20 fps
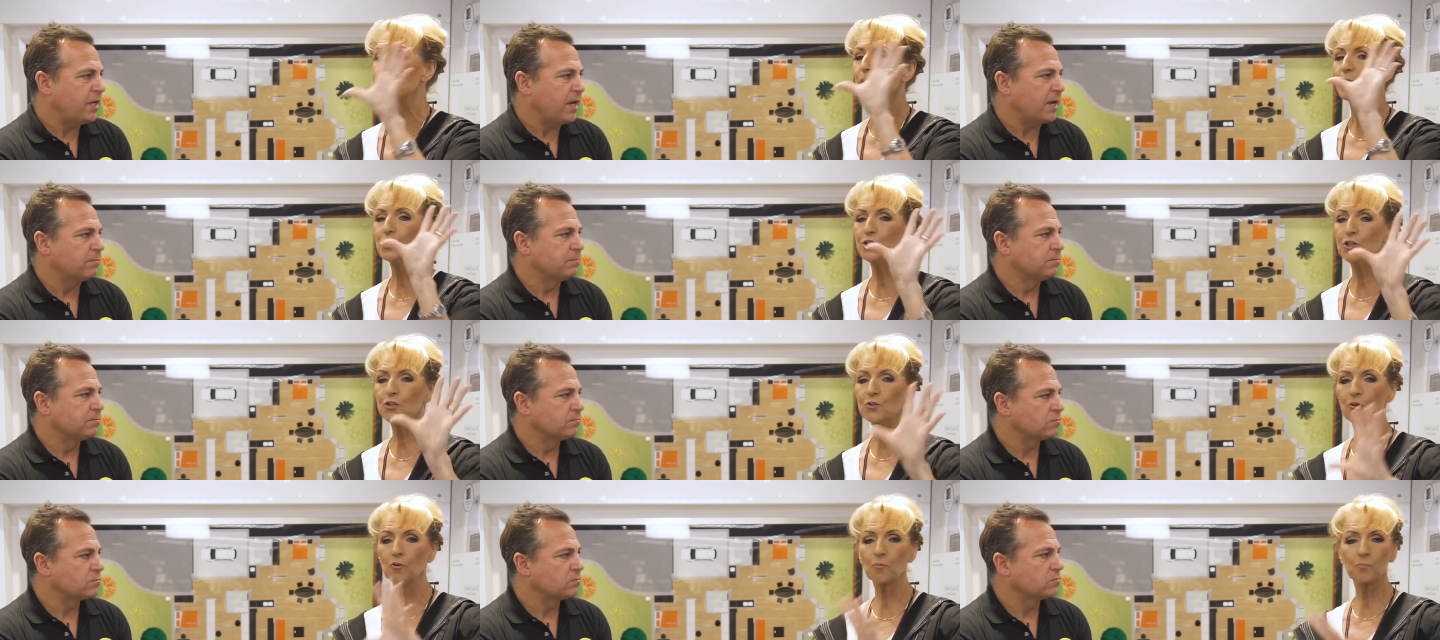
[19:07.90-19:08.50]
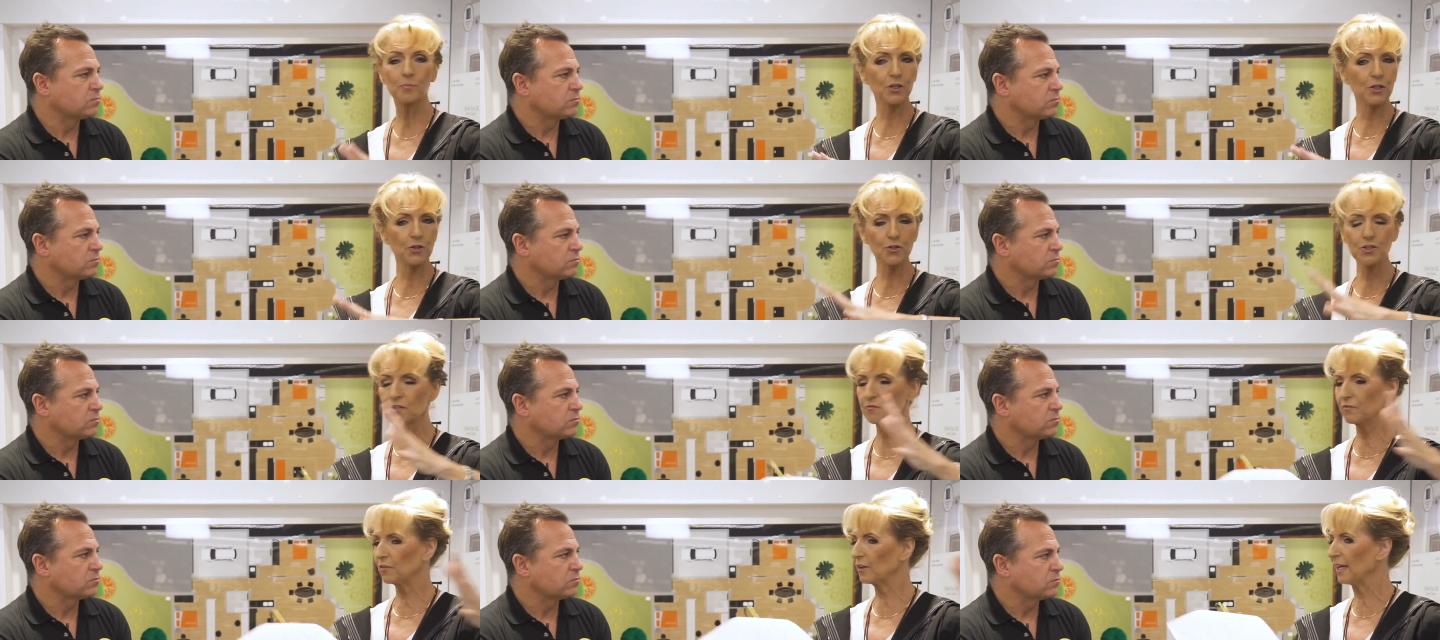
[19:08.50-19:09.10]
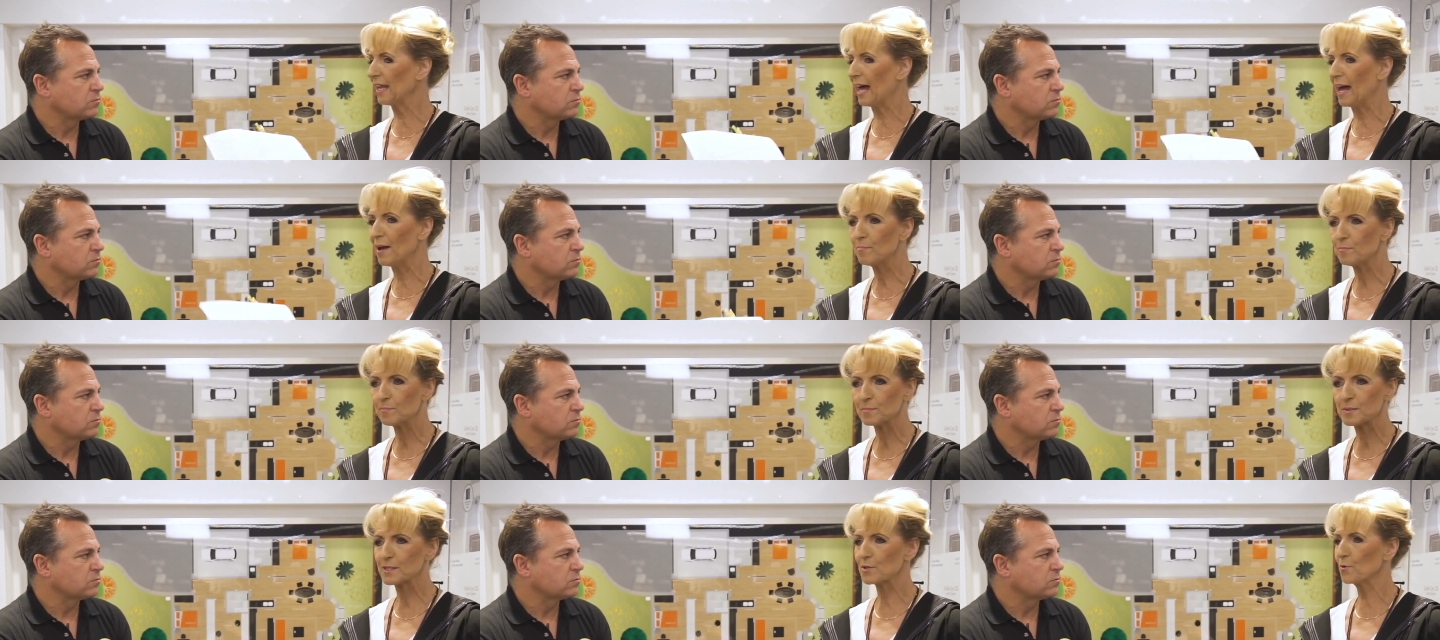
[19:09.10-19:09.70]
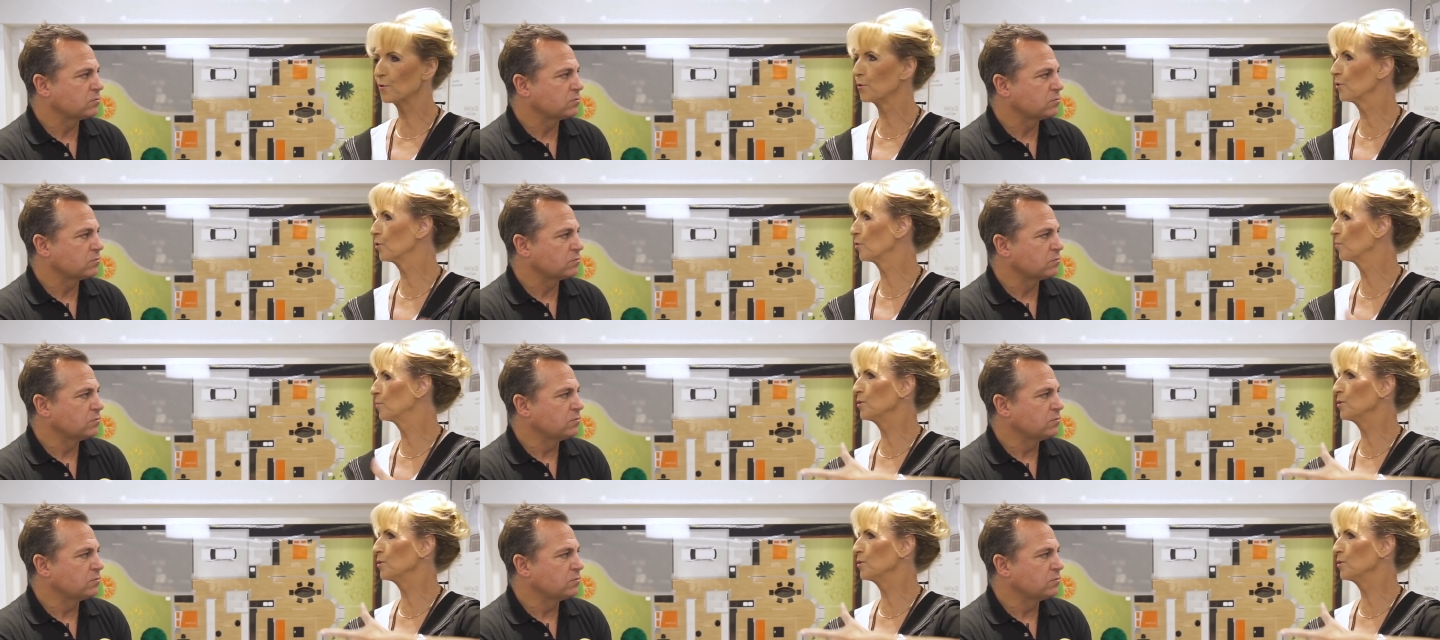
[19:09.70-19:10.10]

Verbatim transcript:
Speaker 1: Yeah. But your beautiful lamps or your